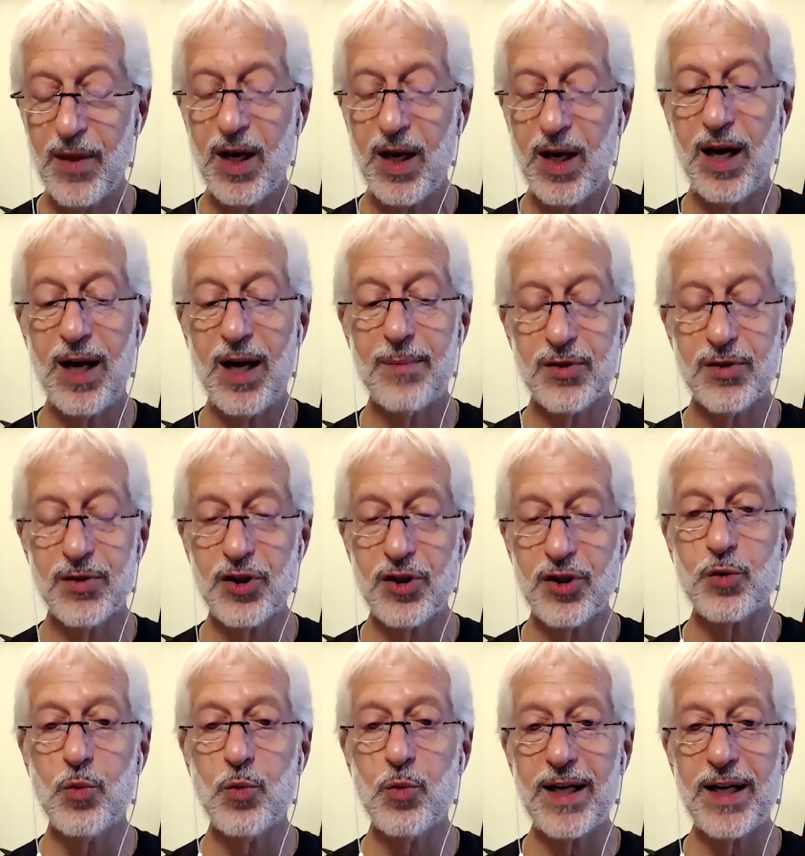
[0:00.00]
um, so
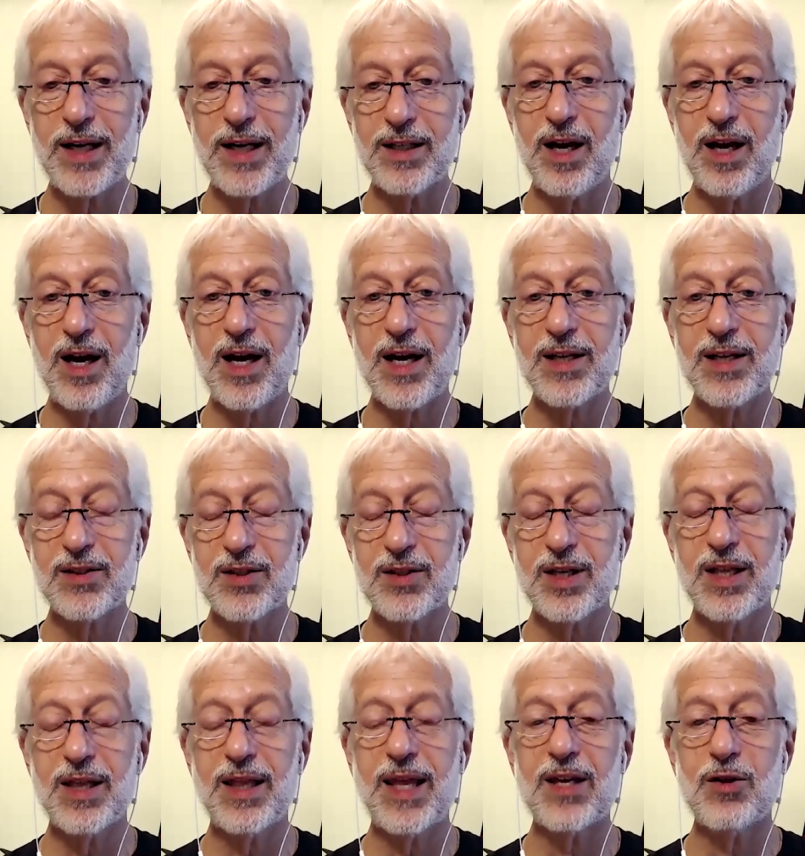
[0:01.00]
just recognize
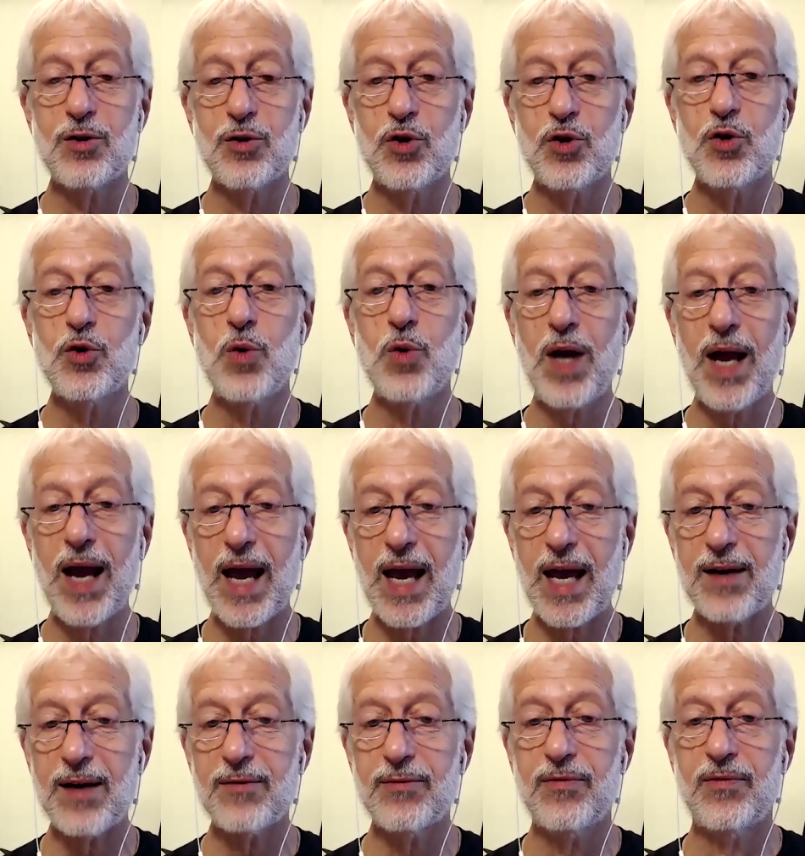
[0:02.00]
that you do
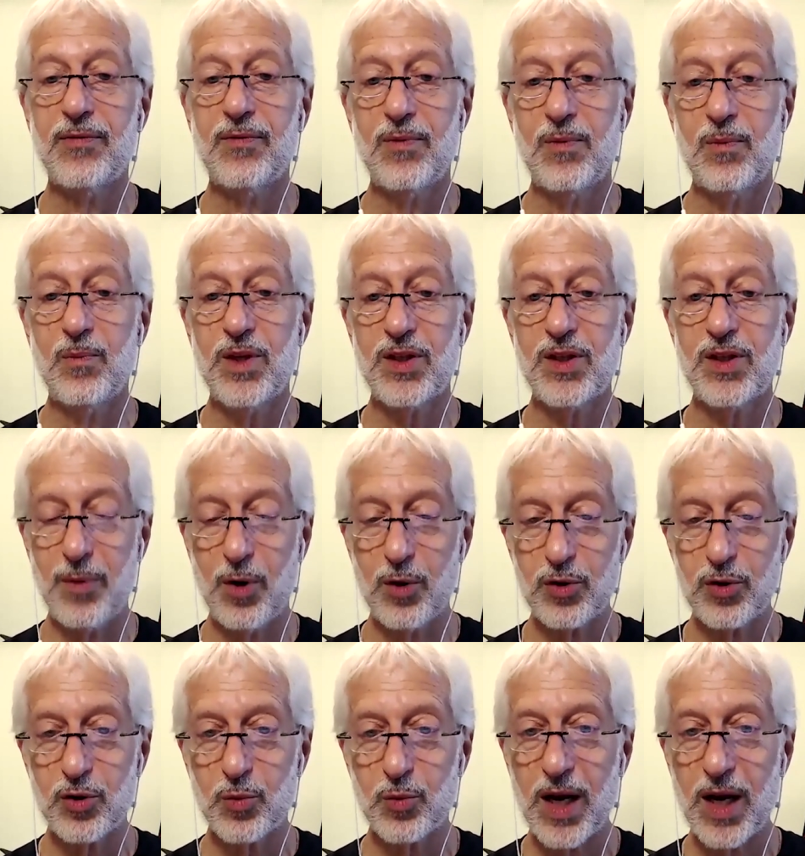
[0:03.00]
have this
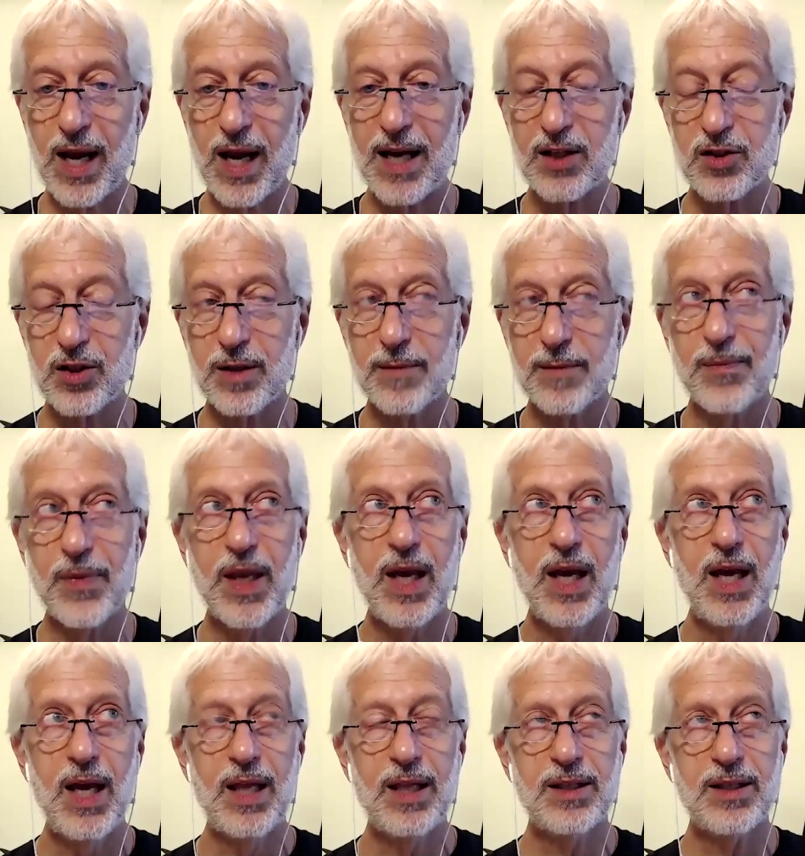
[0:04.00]
emotional reaction
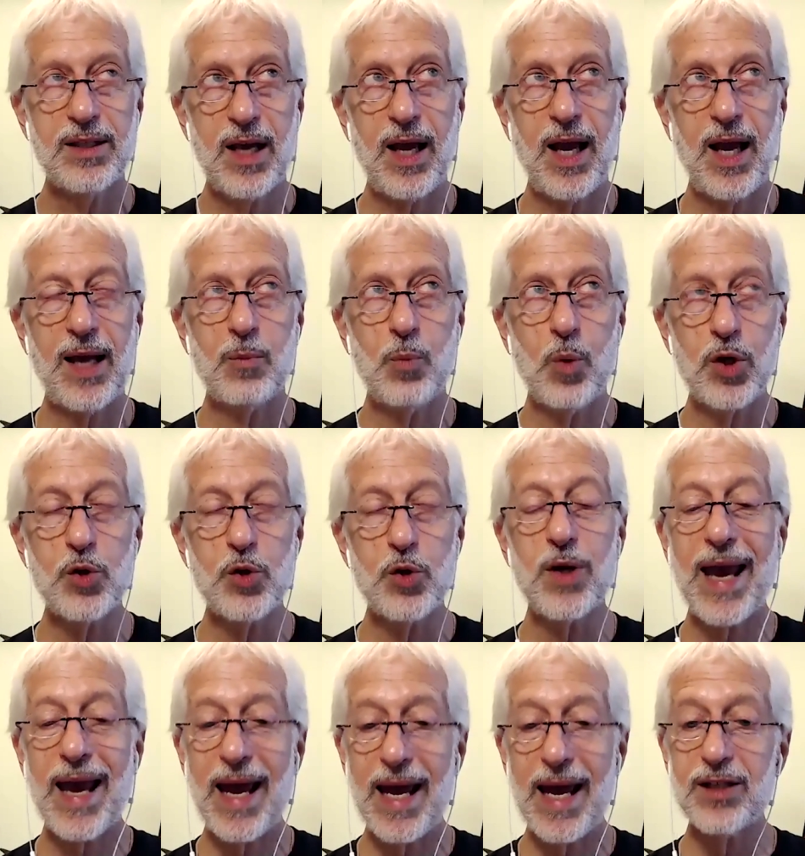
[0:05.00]
and what you
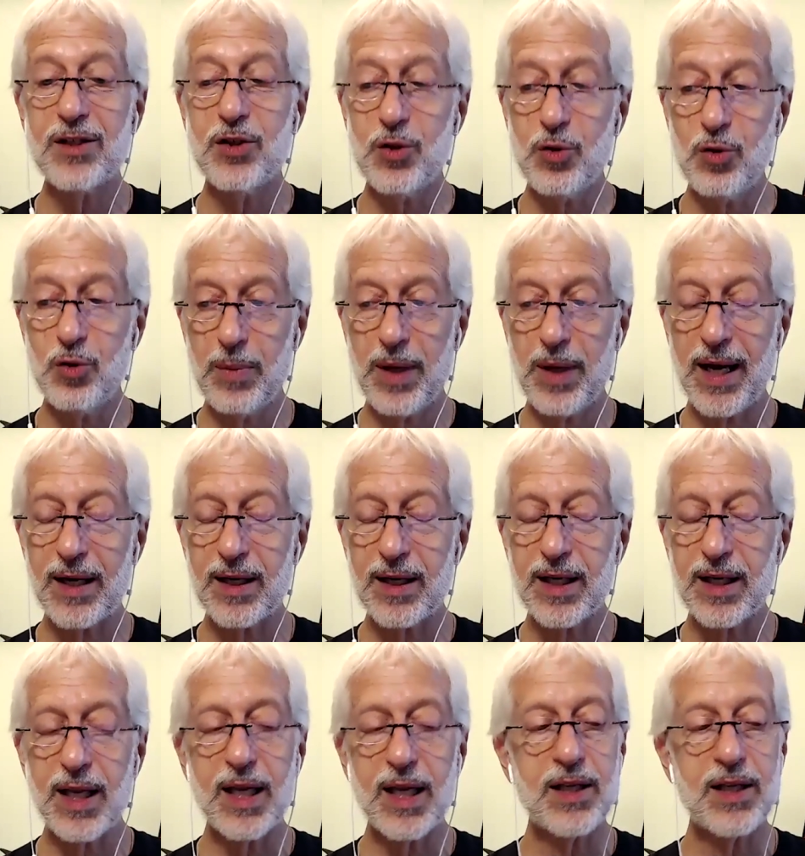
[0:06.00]
can do about it
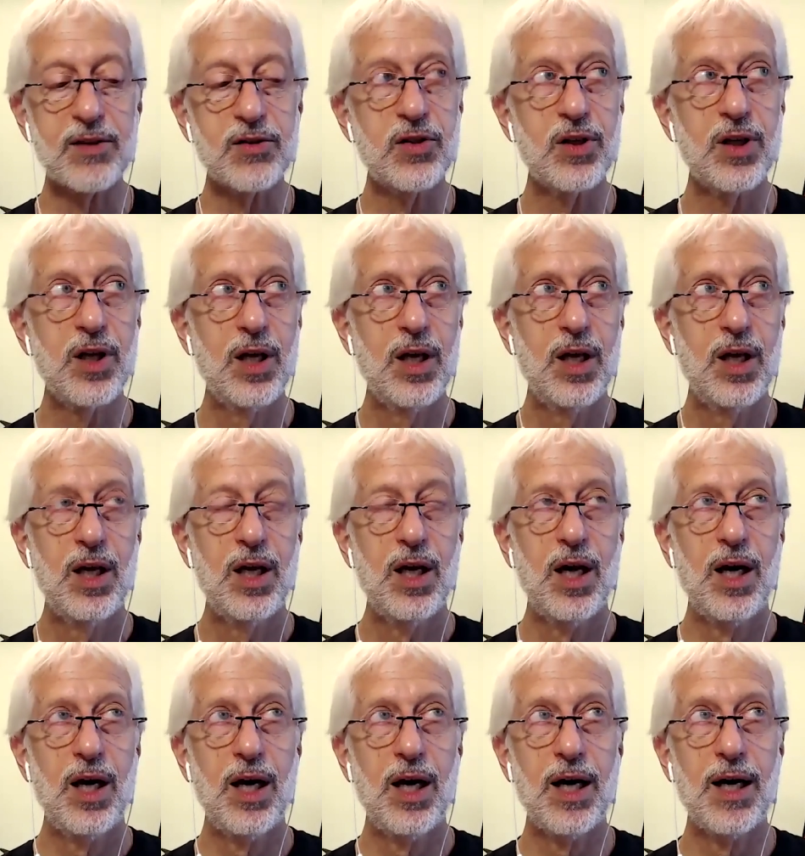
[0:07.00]
is
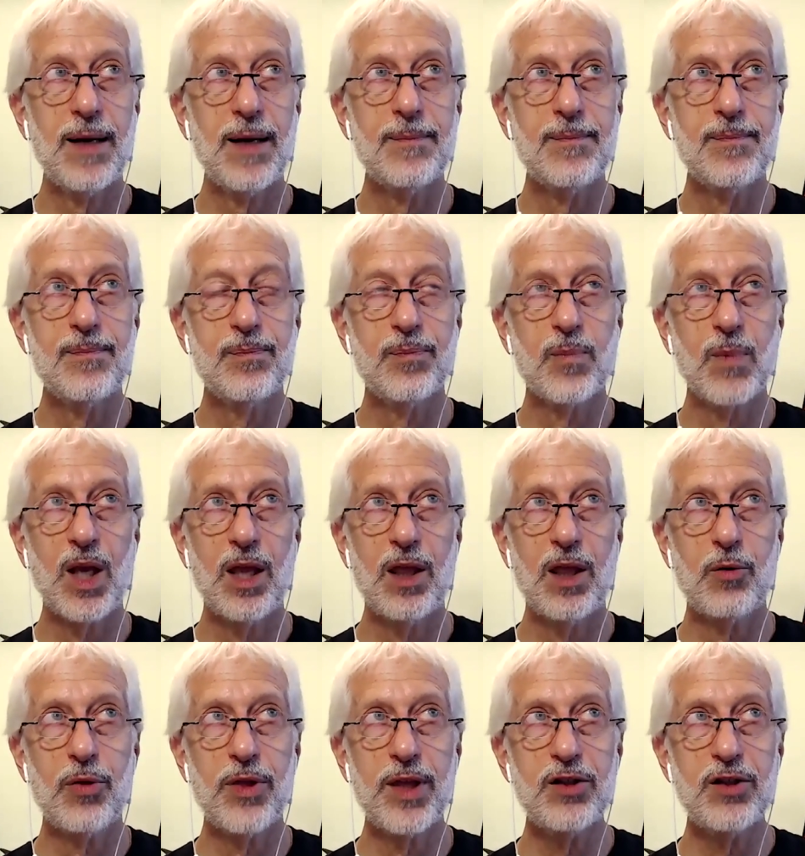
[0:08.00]
um, there
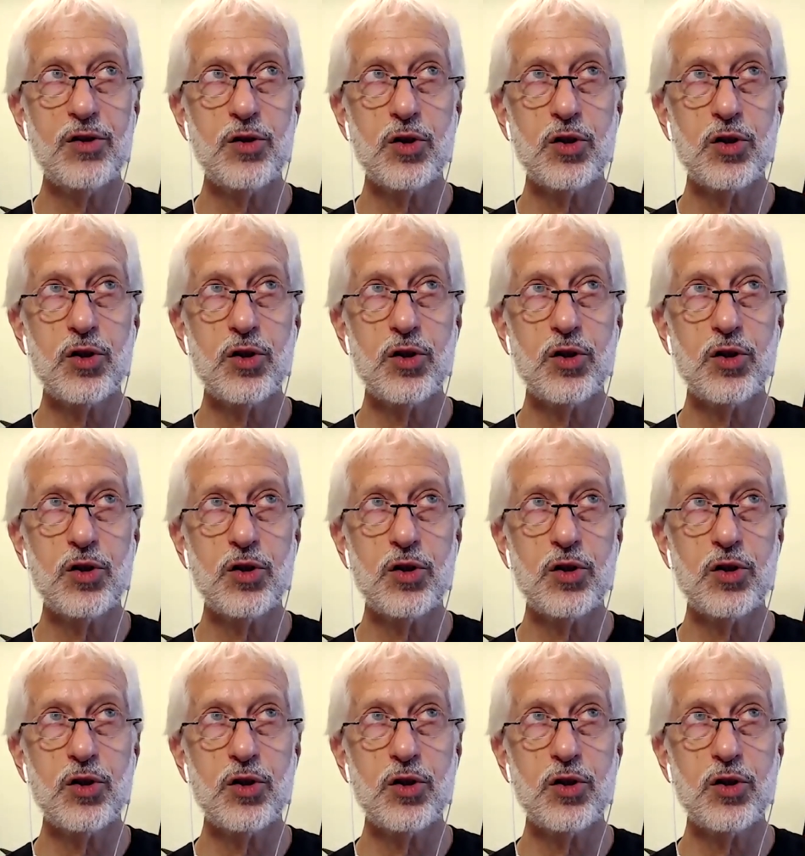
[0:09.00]
are things you